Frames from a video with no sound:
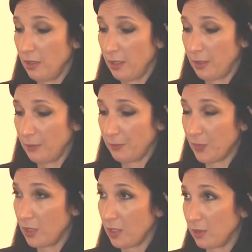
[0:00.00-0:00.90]

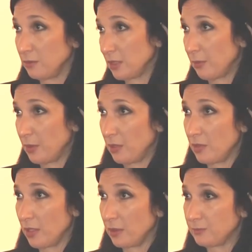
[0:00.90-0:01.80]
the yen,
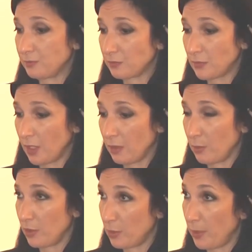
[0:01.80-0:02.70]
Japanese yen, and the
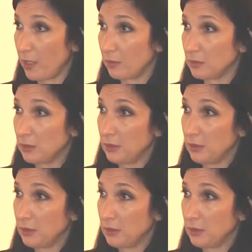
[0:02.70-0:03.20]
British pound.